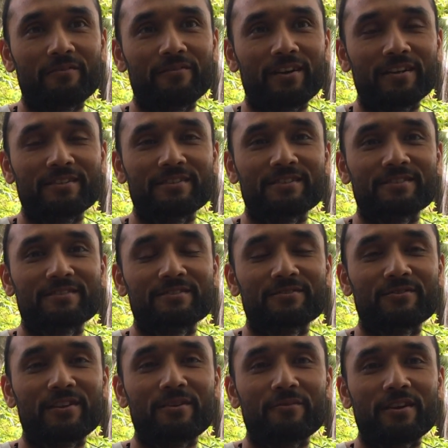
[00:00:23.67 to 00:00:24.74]
Hi friends,
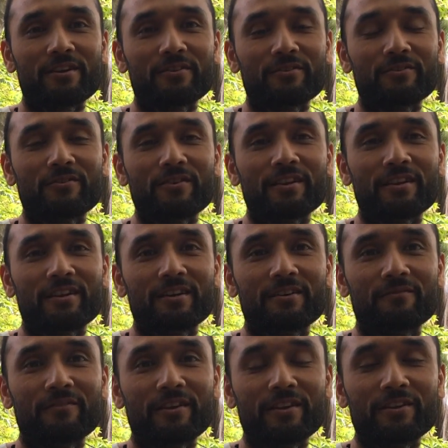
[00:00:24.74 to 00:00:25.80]
today we are doing a
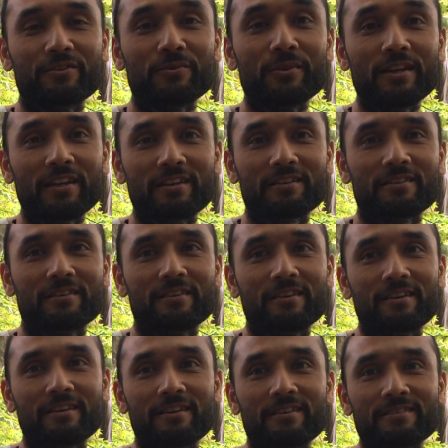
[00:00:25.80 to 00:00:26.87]
very unique
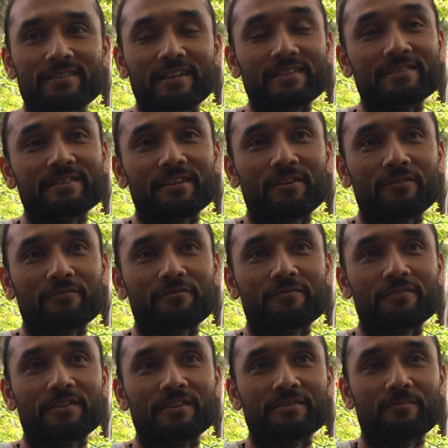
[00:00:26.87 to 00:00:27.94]
tasting of
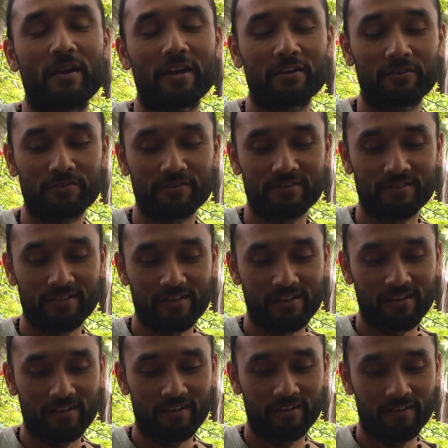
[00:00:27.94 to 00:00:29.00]
these mangoes
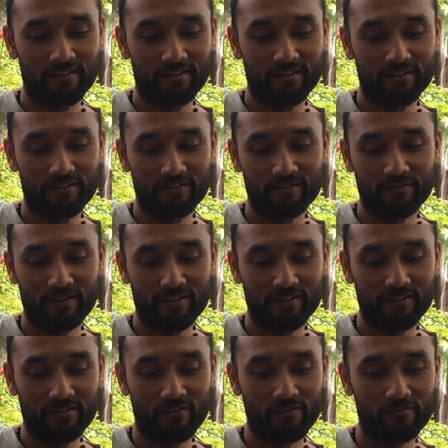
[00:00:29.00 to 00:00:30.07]
and you
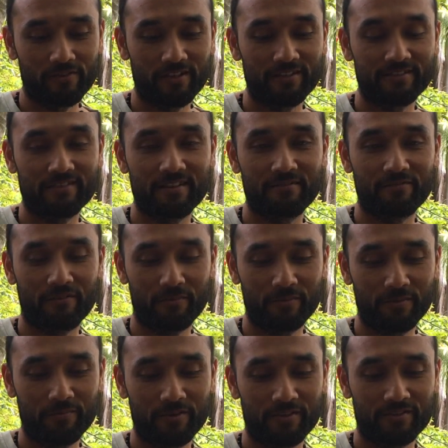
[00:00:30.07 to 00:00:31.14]
can already see from
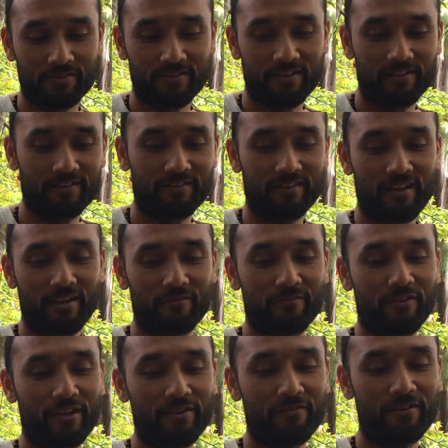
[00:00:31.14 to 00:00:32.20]
the picture that they are
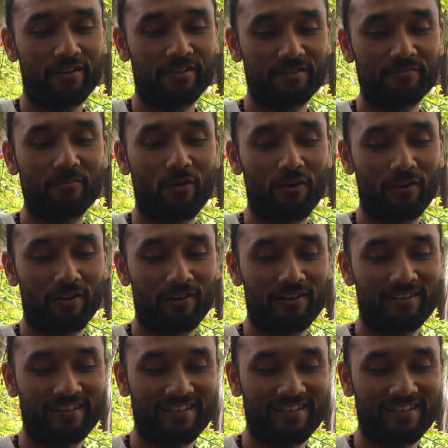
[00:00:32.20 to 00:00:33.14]
very very small